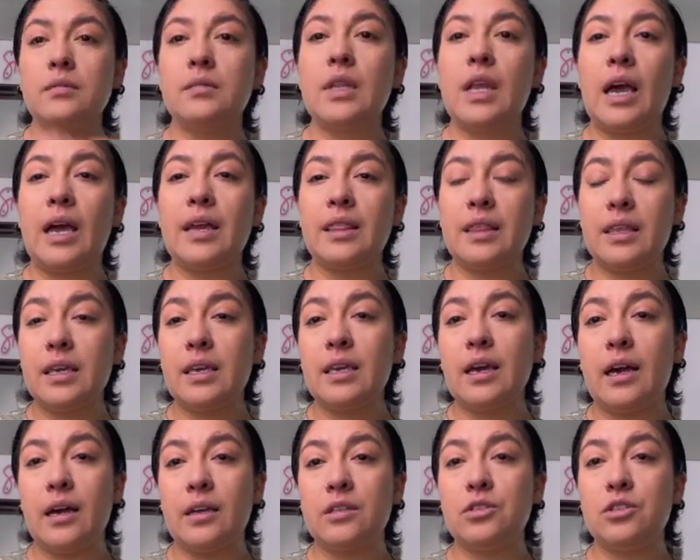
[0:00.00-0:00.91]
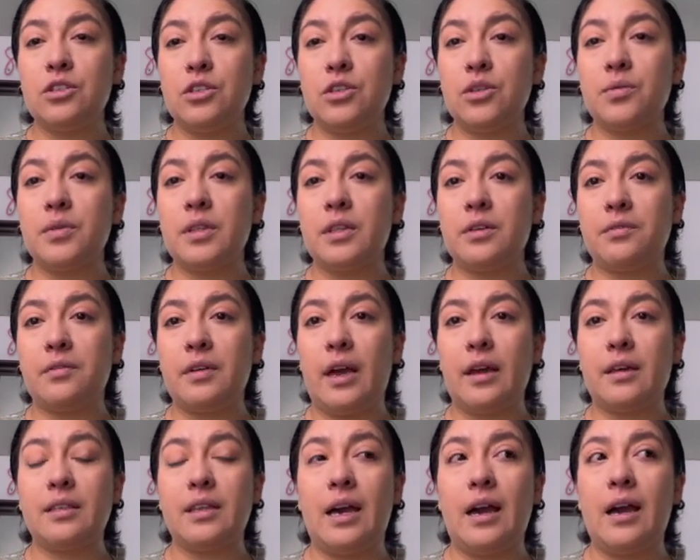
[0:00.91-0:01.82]
I think it has to do with the
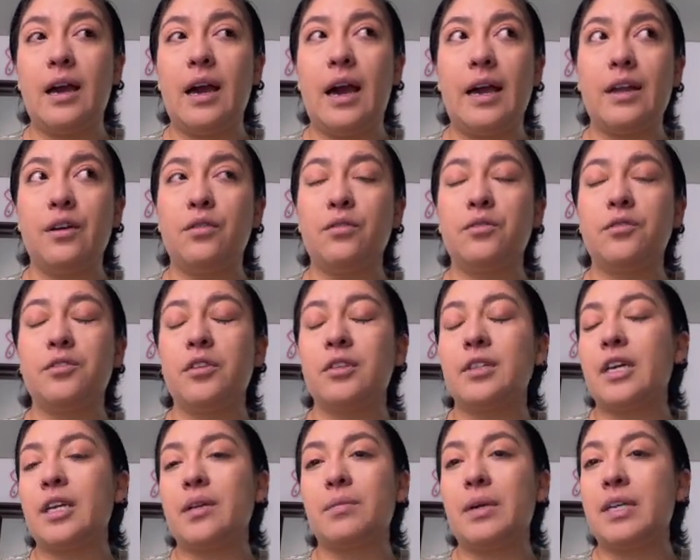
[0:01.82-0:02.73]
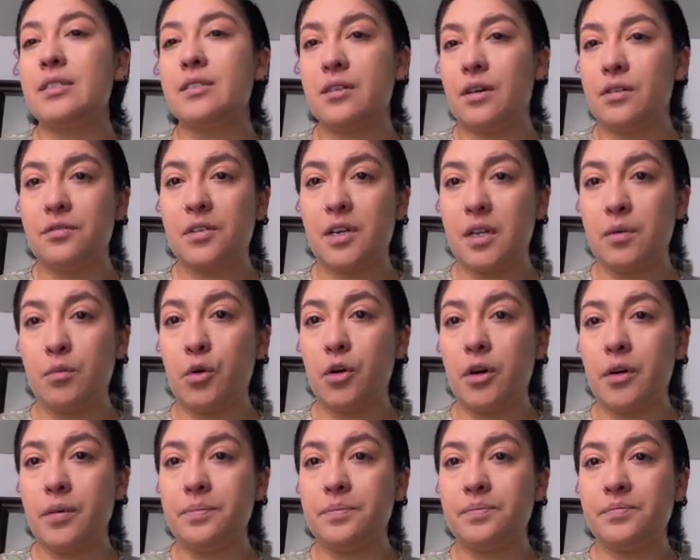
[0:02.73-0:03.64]
fact that I don't feel like myself anymore.
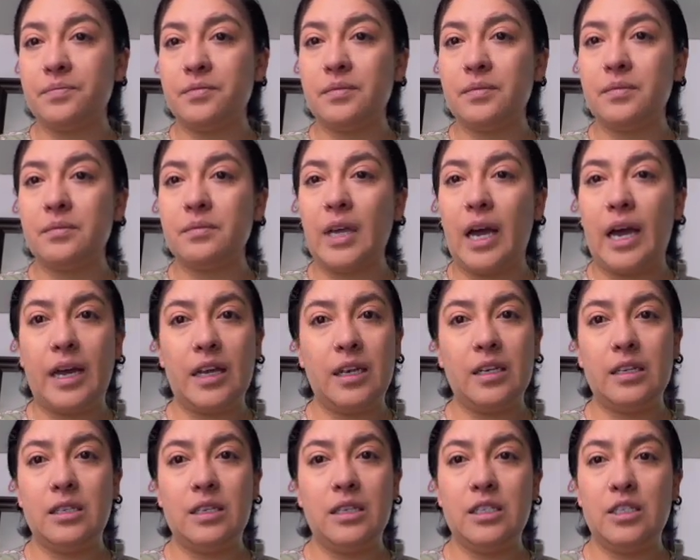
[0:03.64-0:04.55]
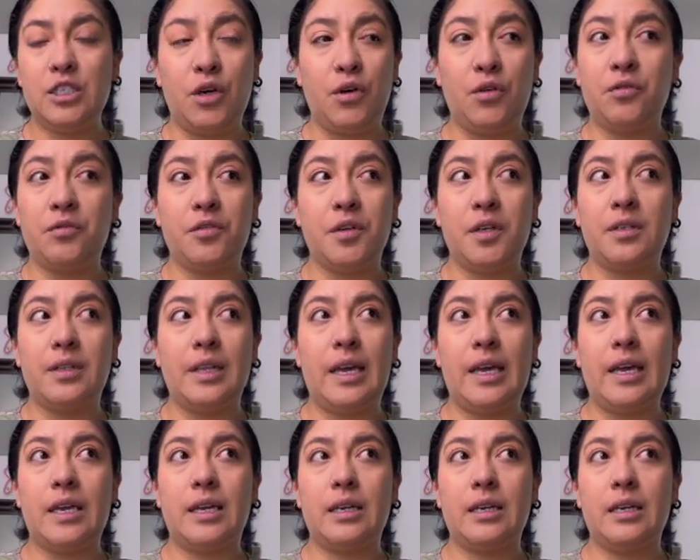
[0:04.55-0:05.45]
I don't feel
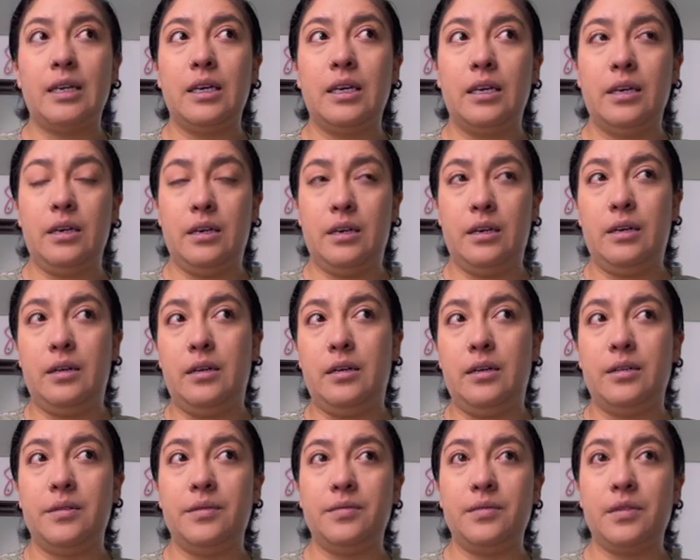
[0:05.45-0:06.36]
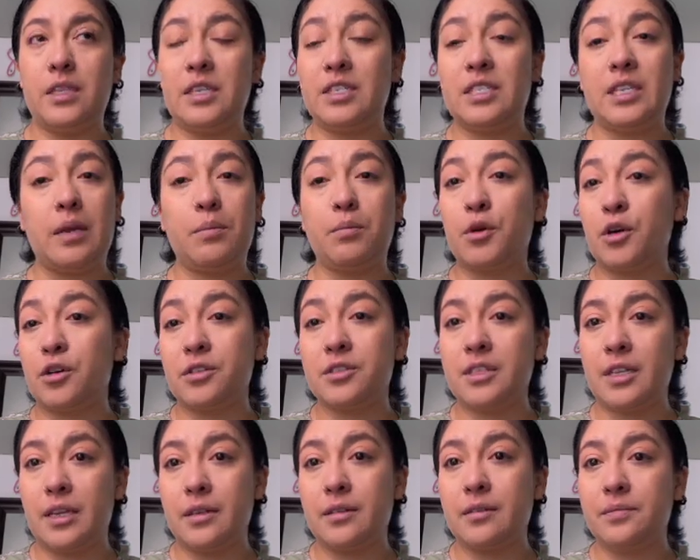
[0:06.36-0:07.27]
like the same
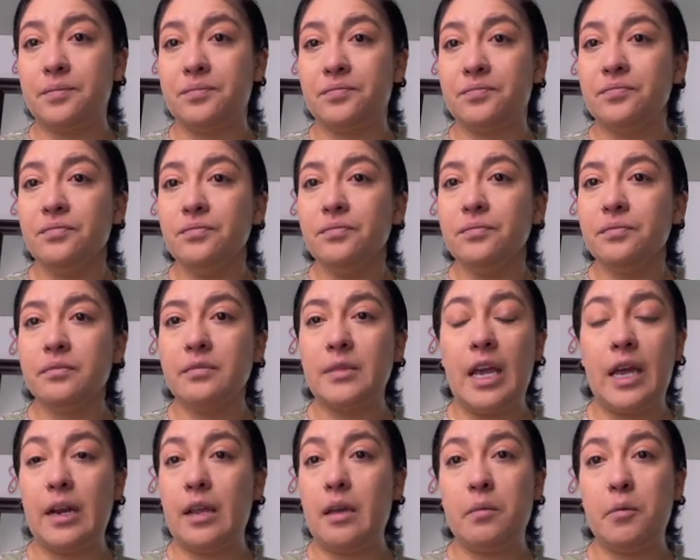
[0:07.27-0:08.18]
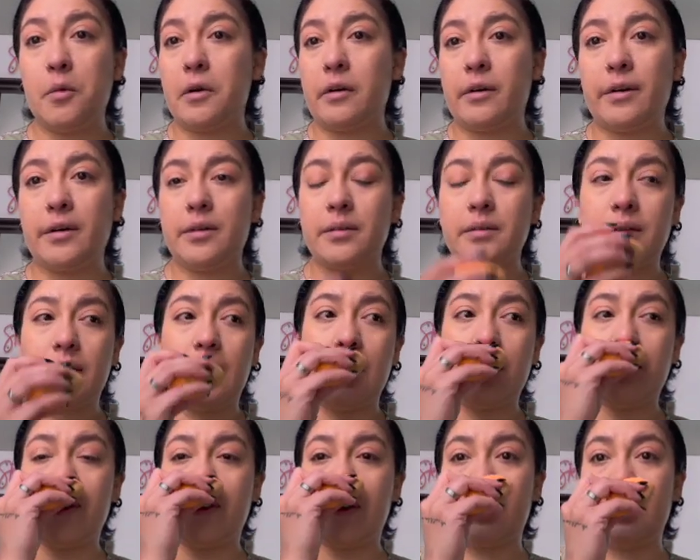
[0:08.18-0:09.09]
person anymore. I
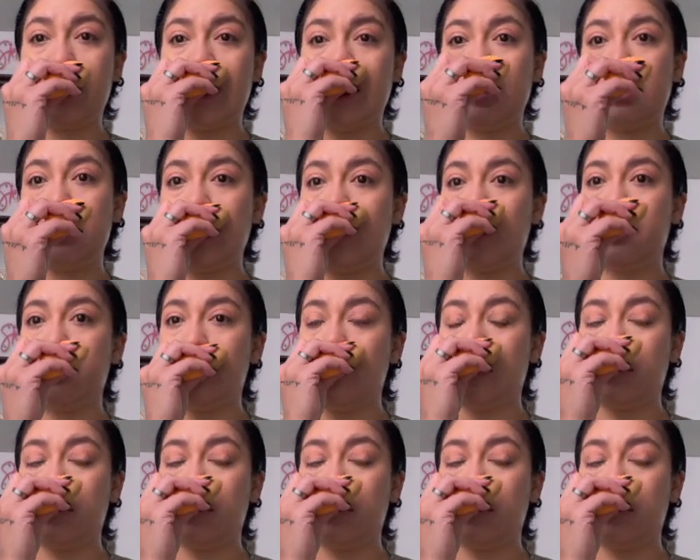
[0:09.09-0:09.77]
really don't.